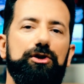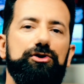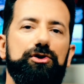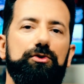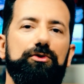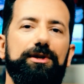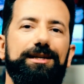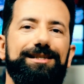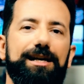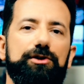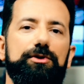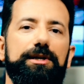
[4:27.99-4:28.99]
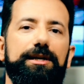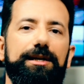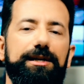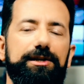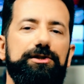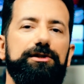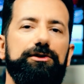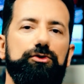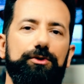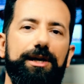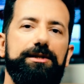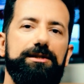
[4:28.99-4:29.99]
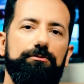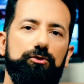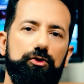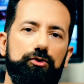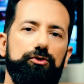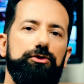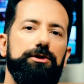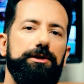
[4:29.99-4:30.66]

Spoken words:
so it's actually easier to get some good,